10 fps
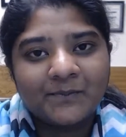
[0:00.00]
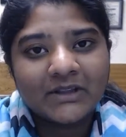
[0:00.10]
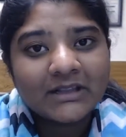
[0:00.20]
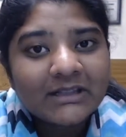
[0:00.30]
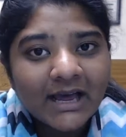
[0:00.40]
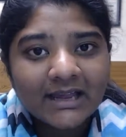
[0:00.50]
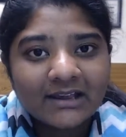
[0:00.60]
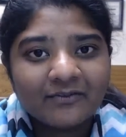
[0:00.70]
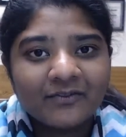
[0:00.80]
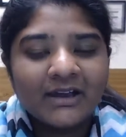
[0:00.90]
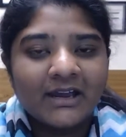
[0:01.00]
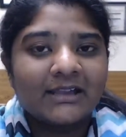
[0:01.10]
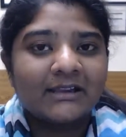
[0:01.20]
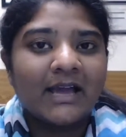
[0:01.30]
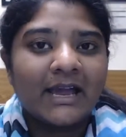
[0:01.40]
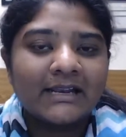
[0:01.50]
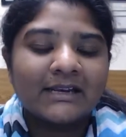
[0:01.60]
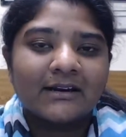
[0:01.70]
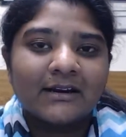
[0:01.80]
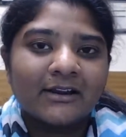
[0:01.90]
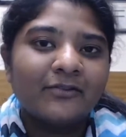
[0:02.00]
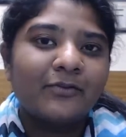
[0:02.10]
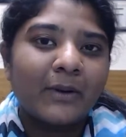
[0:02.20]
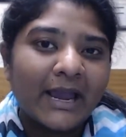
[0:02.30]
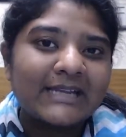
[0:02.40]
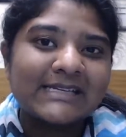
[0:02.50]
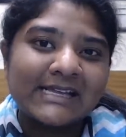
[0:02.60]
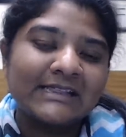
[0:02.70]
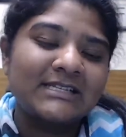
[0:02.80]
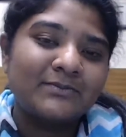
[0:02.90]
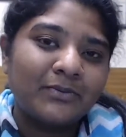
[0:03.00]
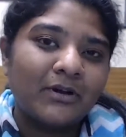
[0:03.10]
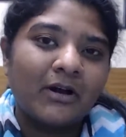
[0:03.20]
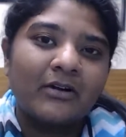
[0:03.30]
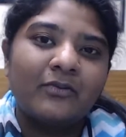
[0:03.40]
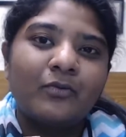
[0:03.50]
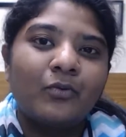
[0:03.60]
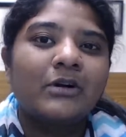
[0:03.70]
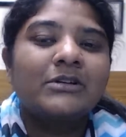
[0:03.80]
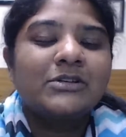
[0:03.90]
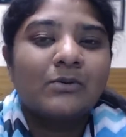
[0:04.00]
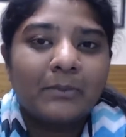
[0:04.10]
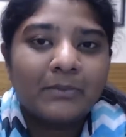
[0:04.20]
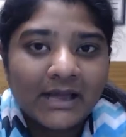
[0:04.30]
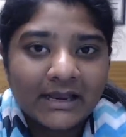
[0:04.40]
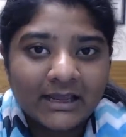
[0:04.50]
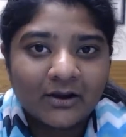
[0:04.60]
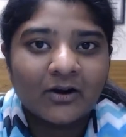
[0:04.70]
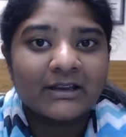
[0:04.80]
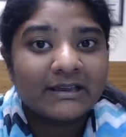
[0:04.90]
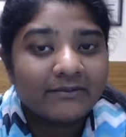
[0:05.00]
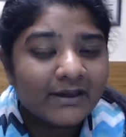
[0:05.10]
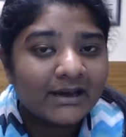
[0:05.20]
life and kind of write in this blog of what you are planning on giving